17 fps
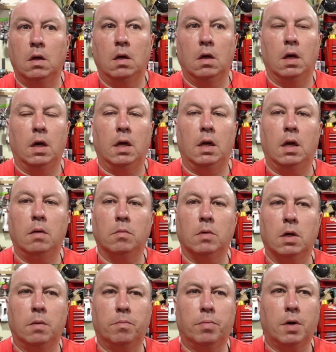And I'm
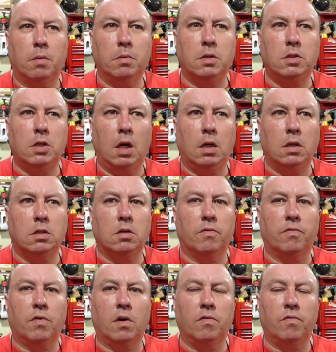going to probably change the
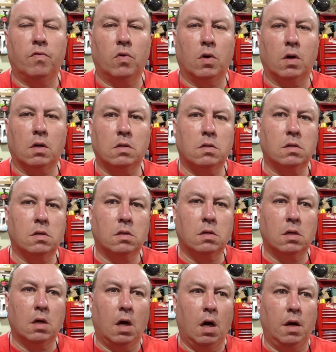front
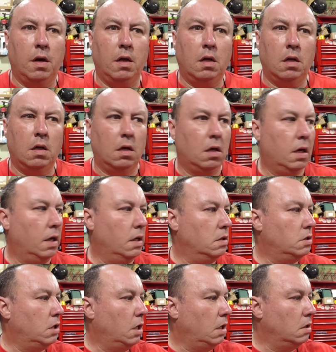forks on it and
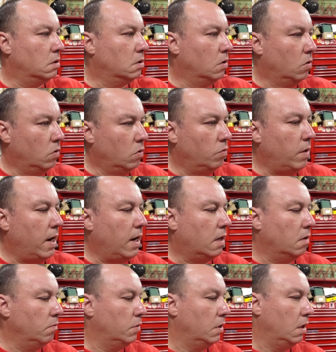change the whole rack.
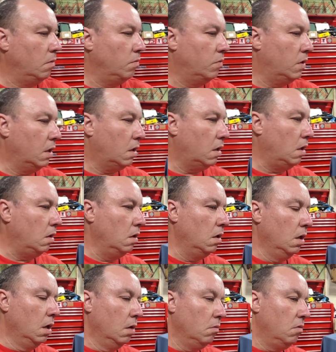But I'm thinking,
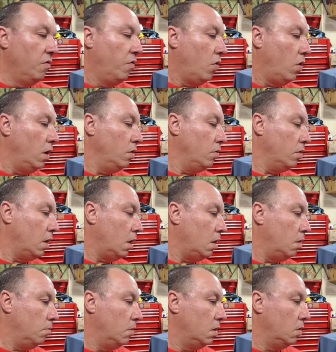before I do that,
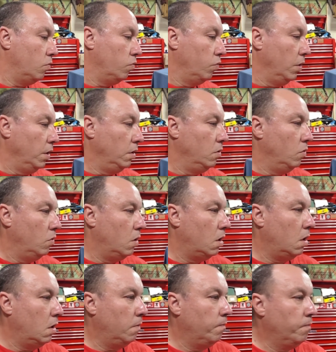I'm going
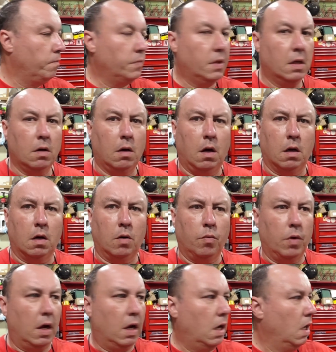to I'm going
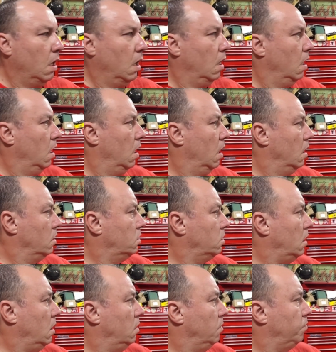to
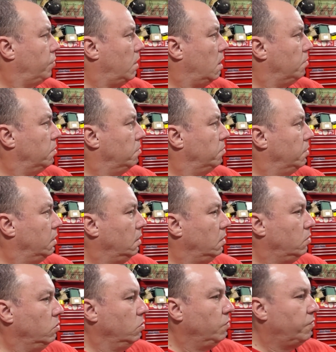send probably
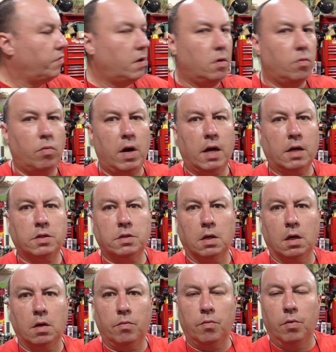2 front racks to
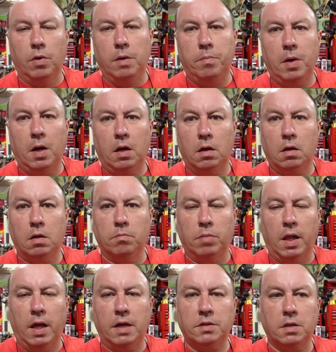get
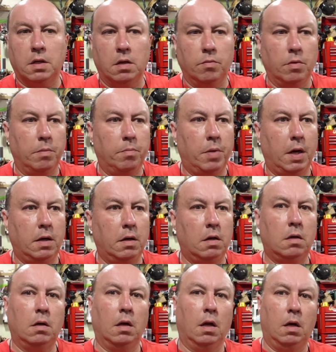blasted and
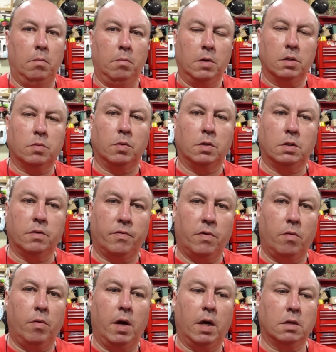repainted, and I'm going to switch the
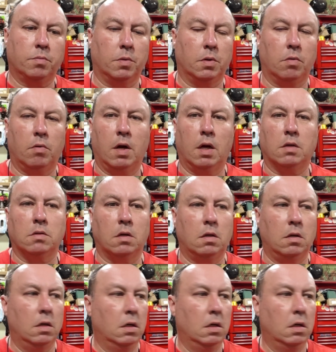front racks, put the racks on,